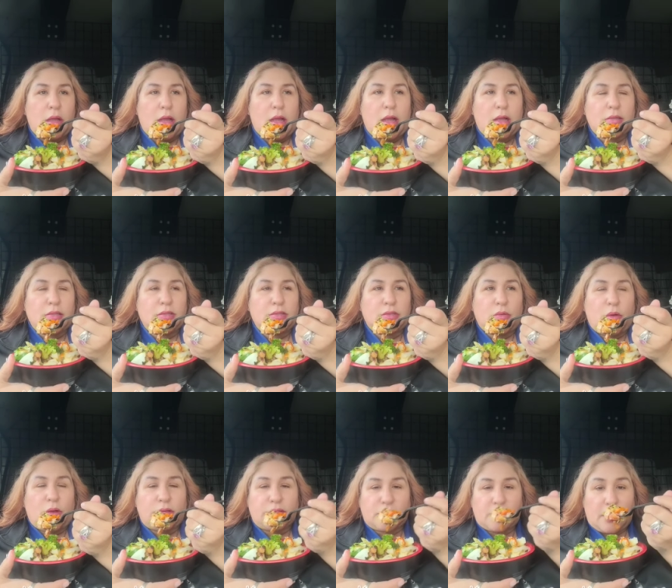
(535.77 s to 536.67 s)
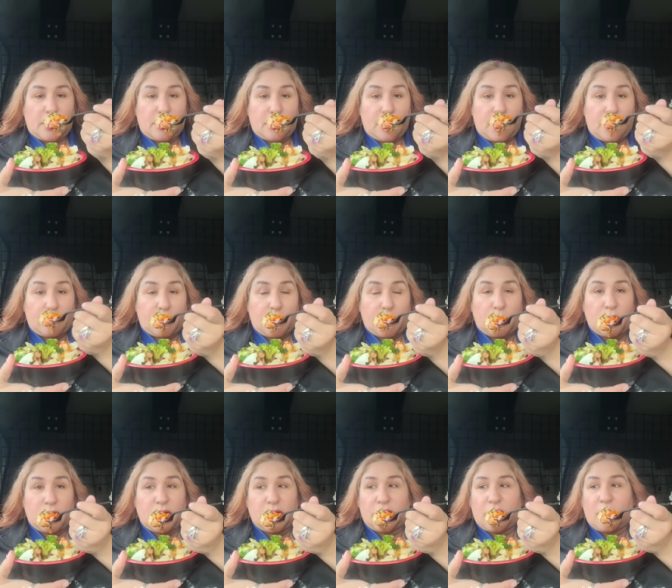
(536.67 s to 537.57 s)
I'll just go on Saturday on my
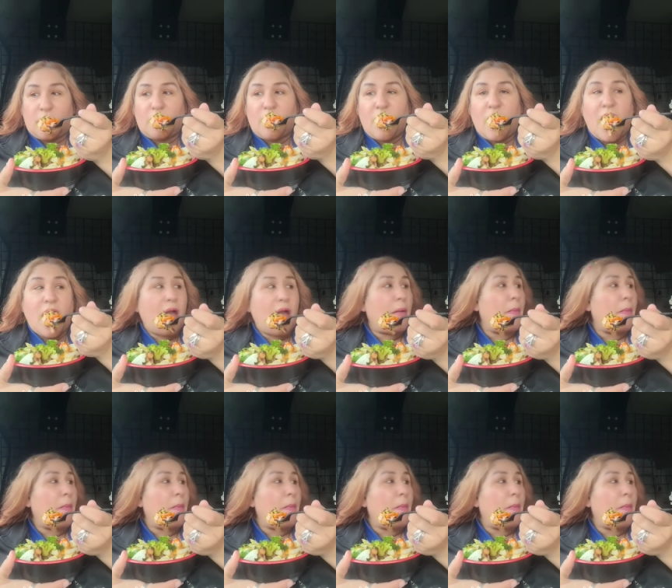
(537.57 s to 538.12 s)
weekend off.